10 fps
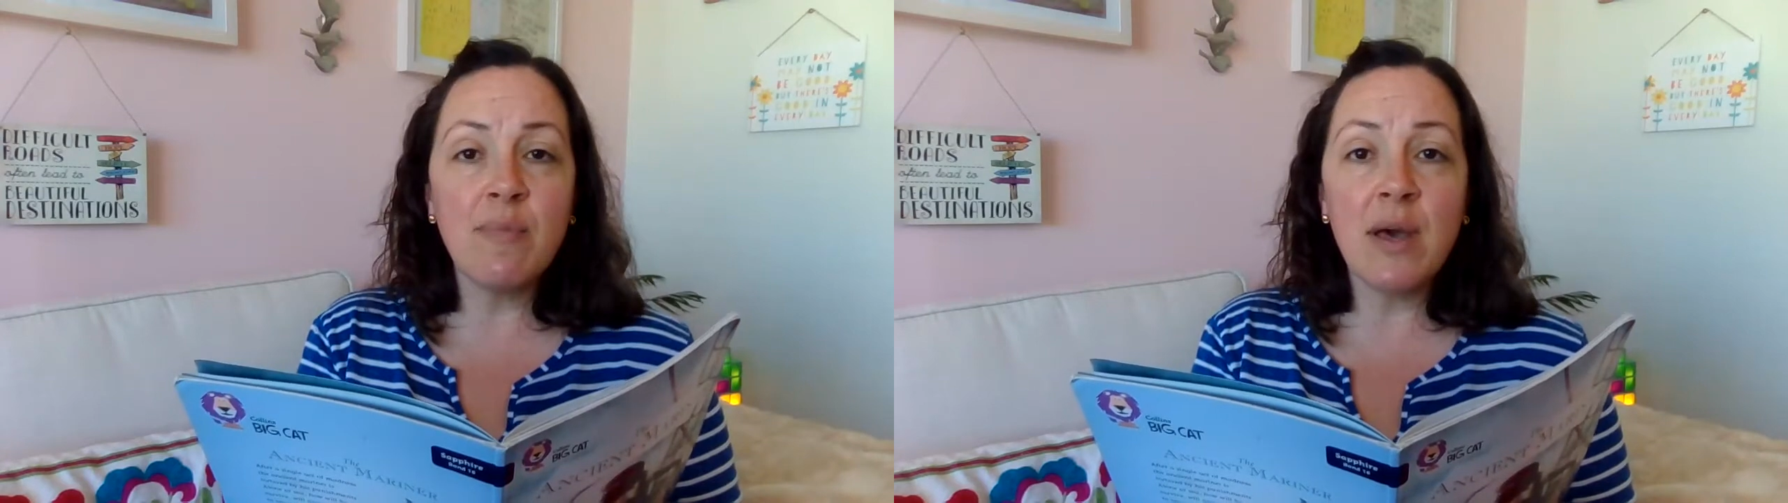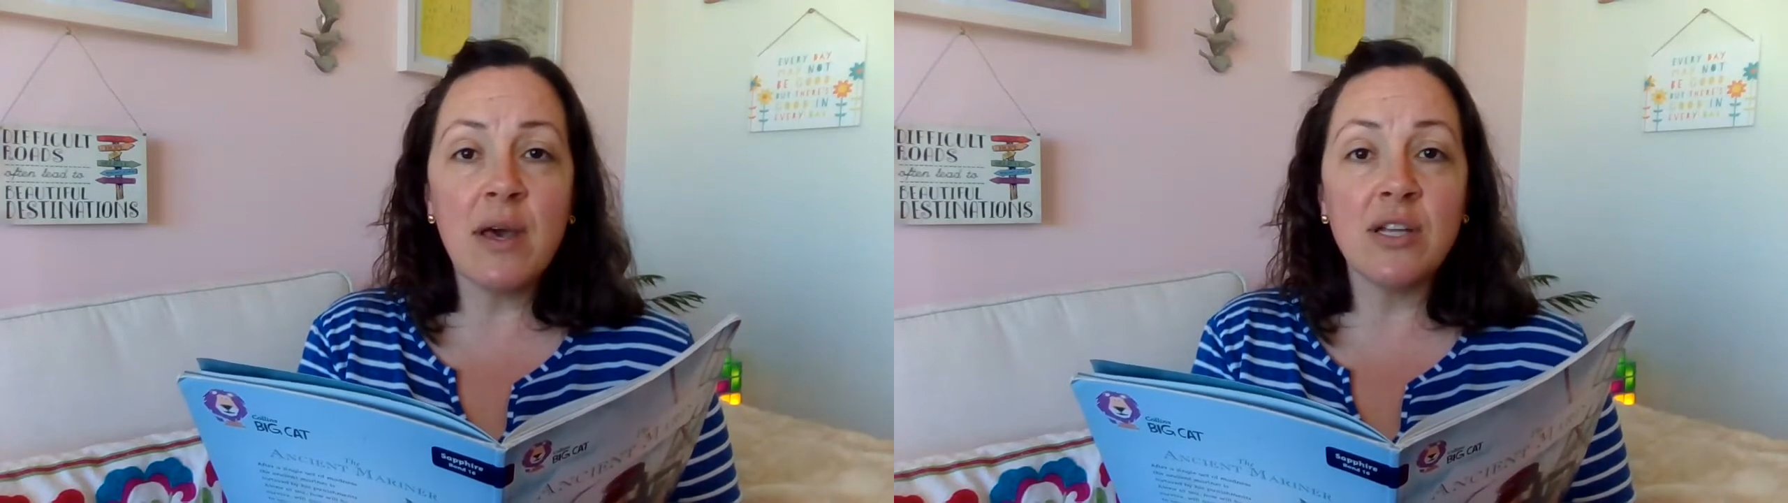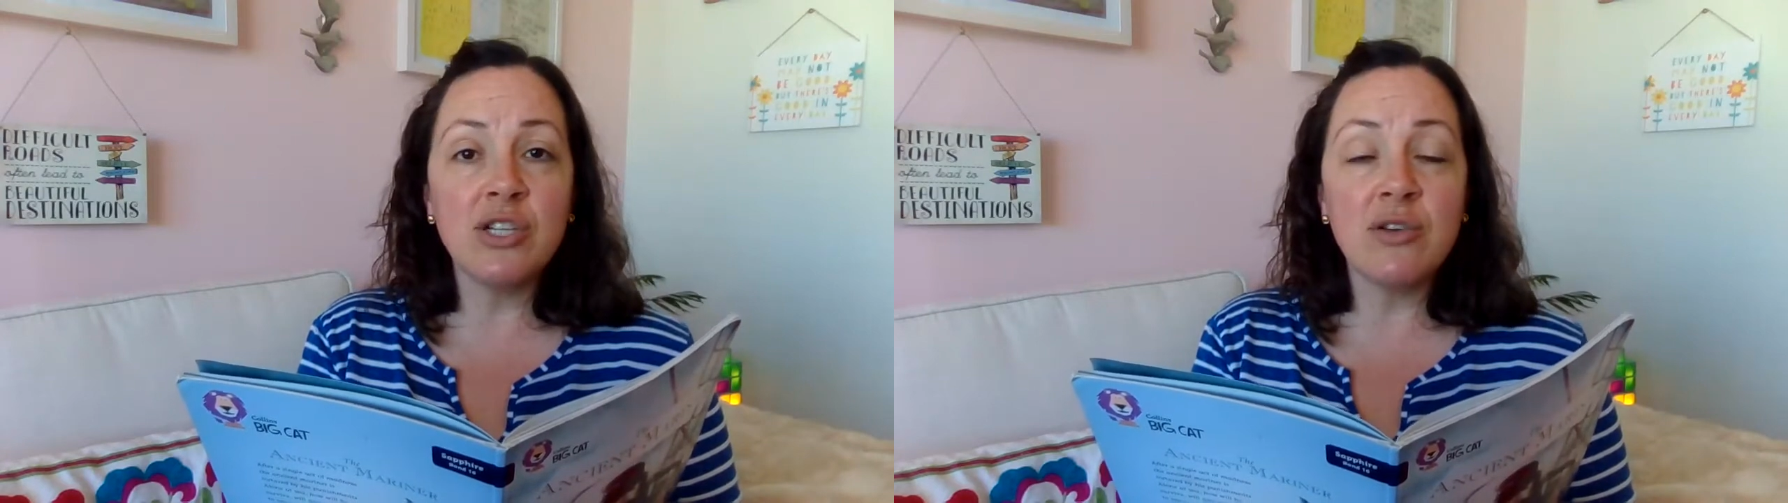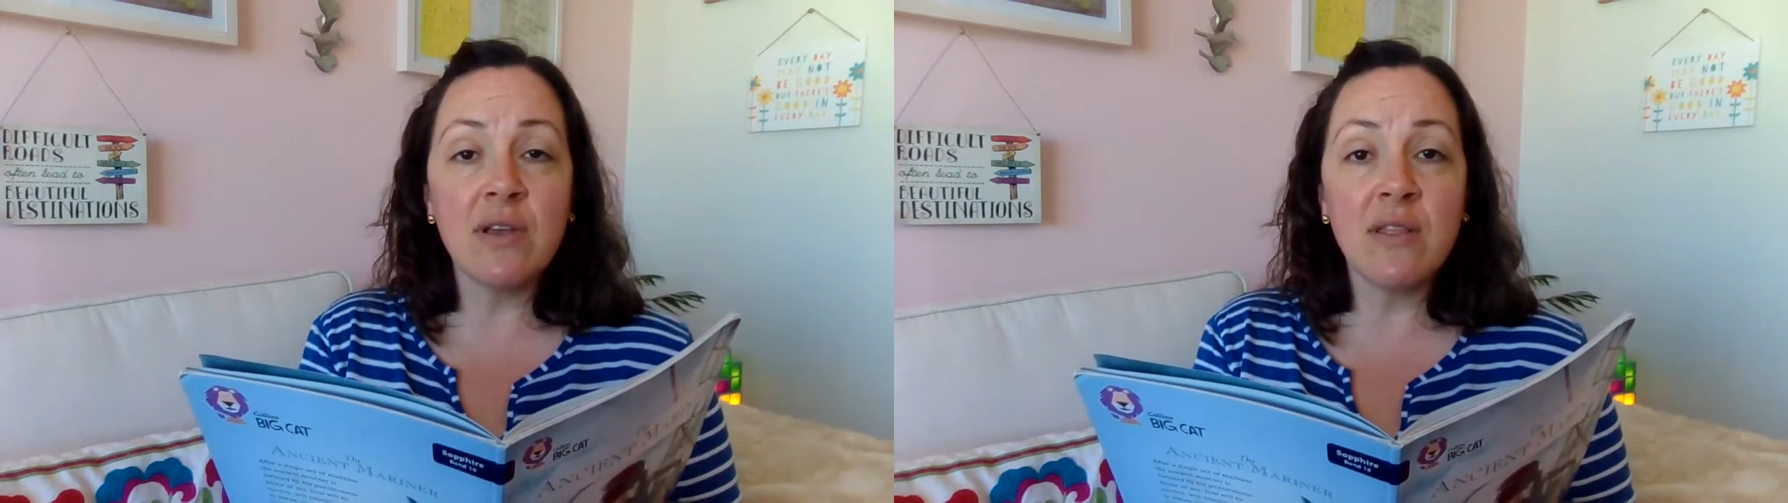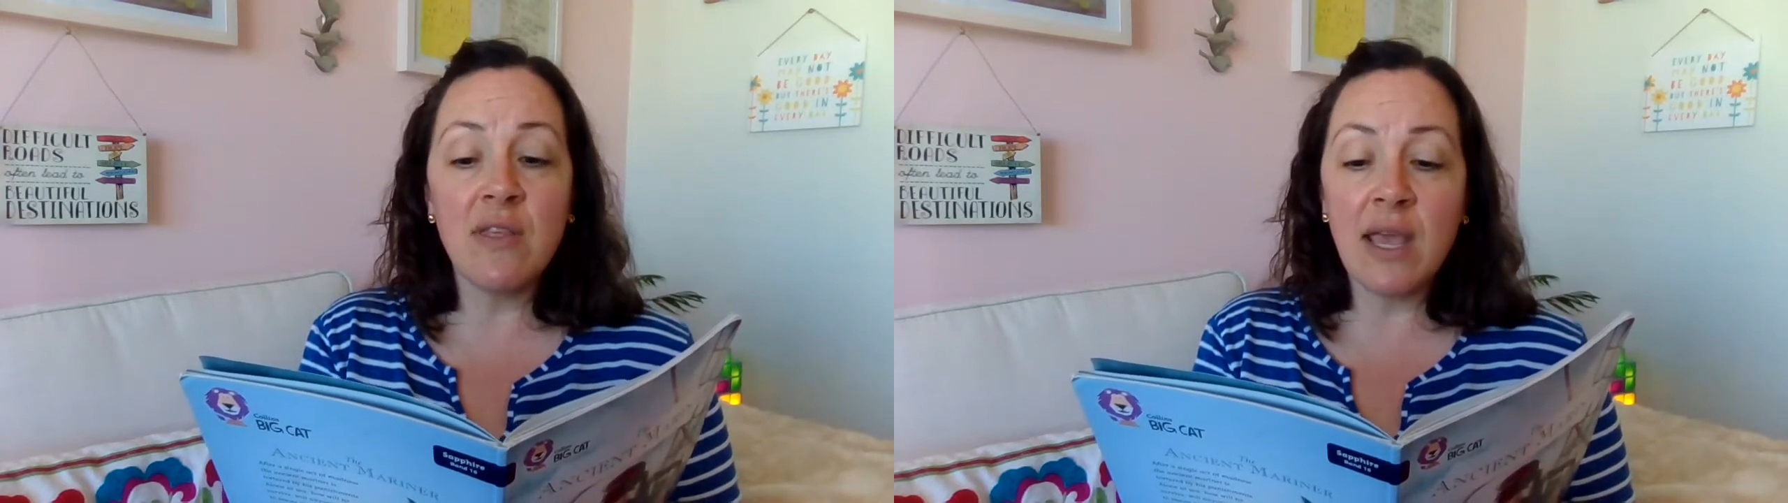bird you
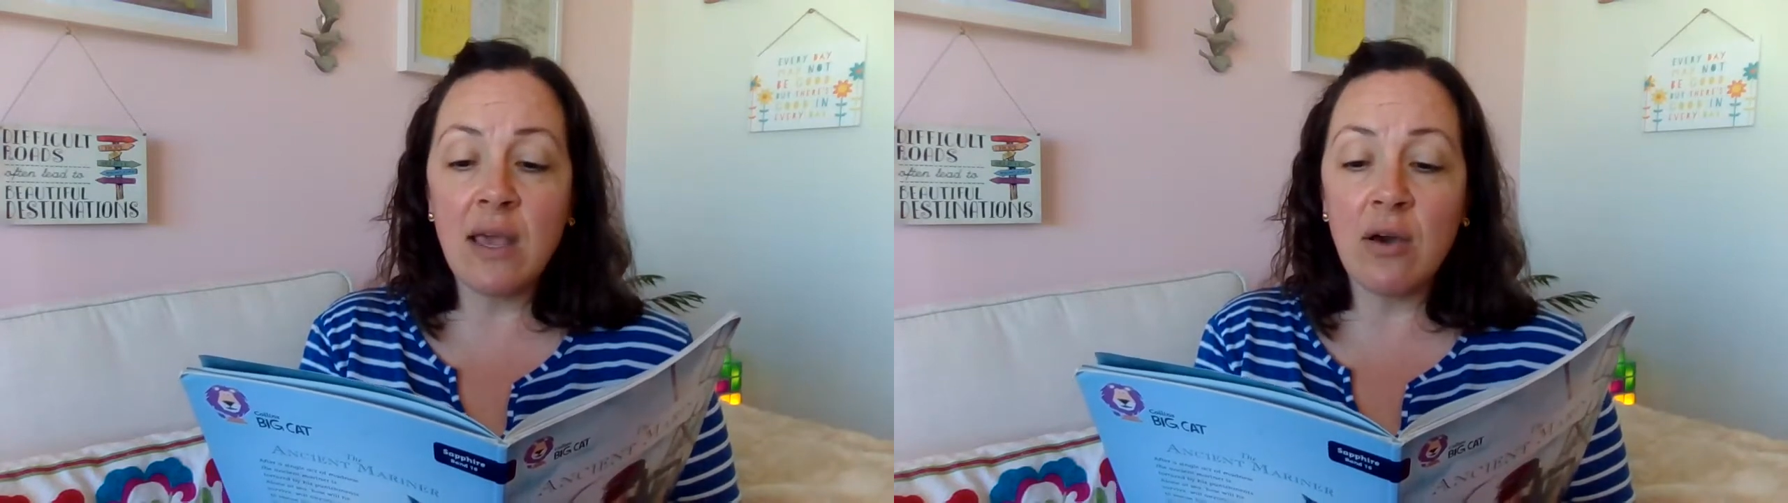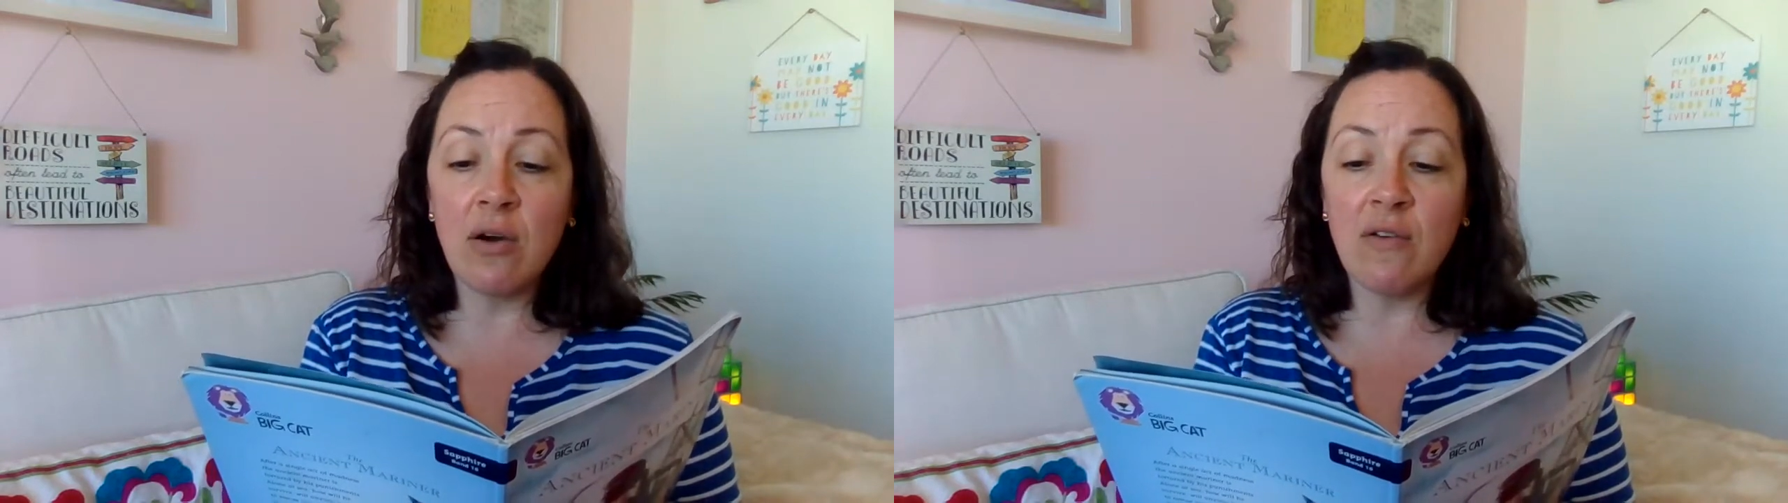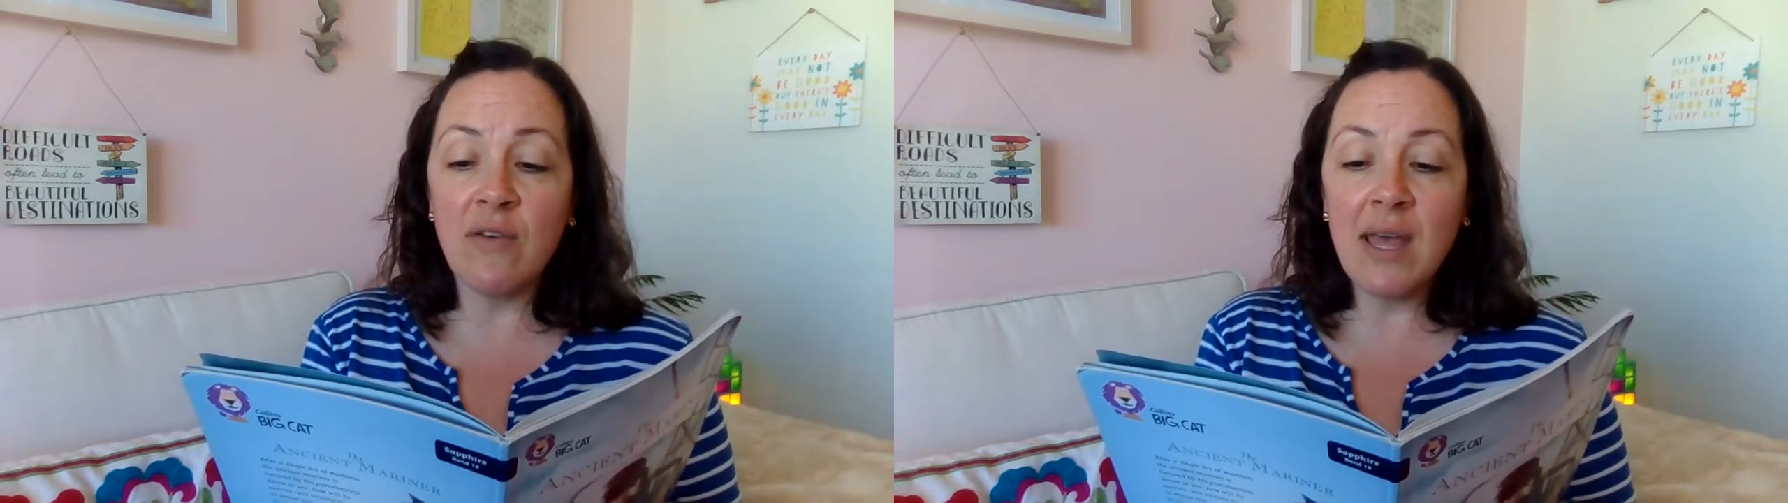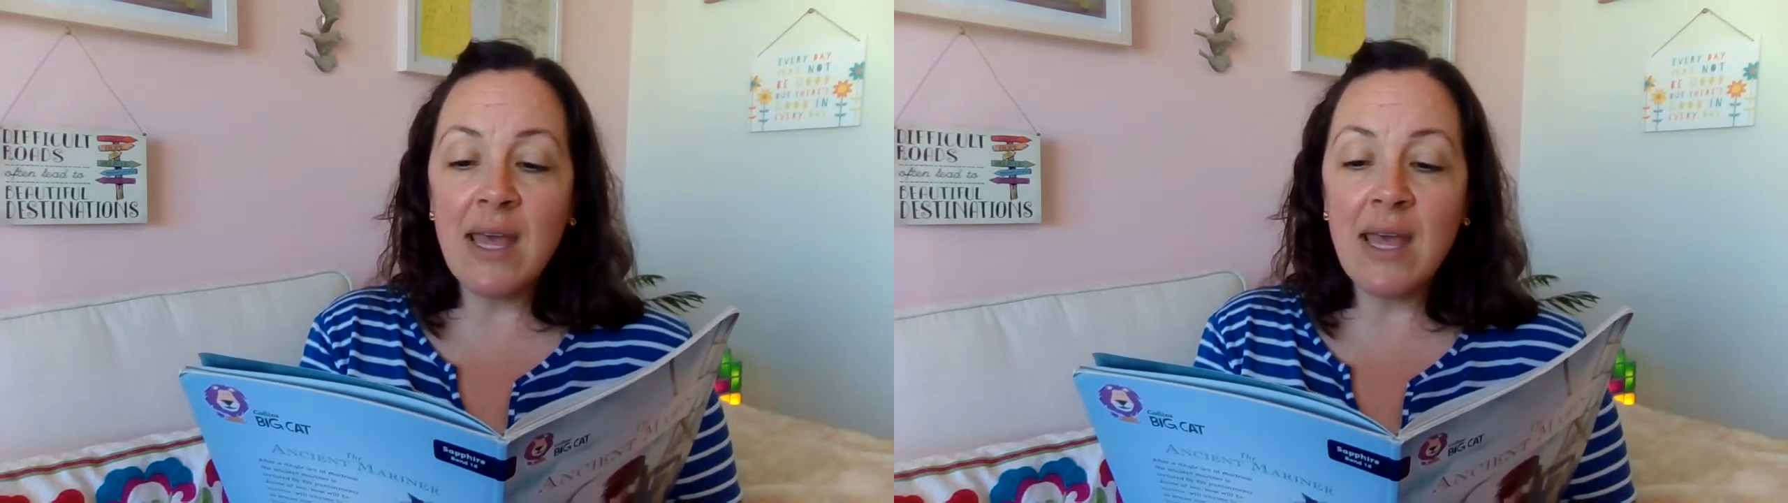can think of.